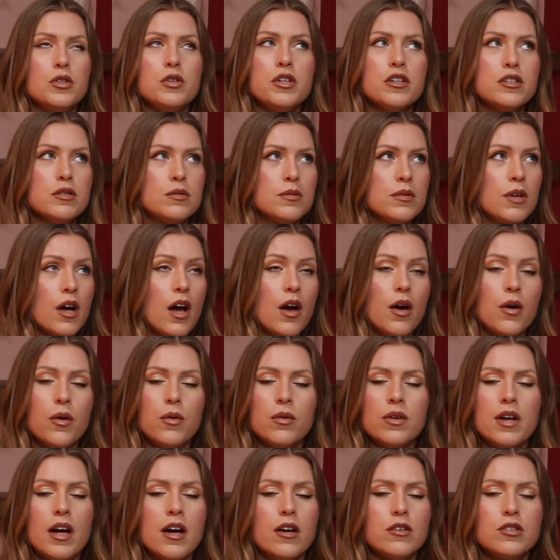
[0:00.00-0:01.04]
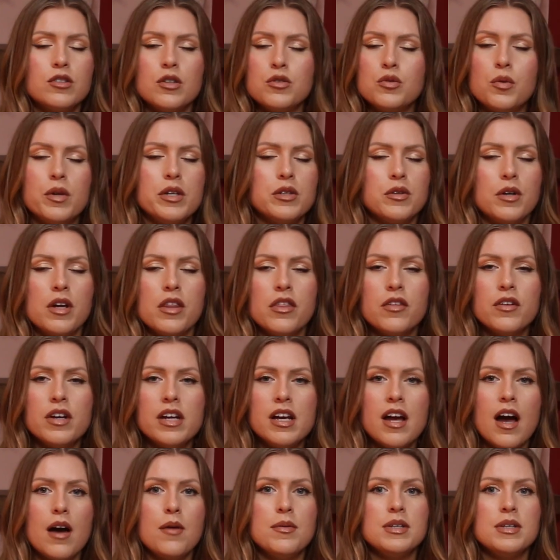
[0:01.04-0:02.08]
years ago now, so 2023,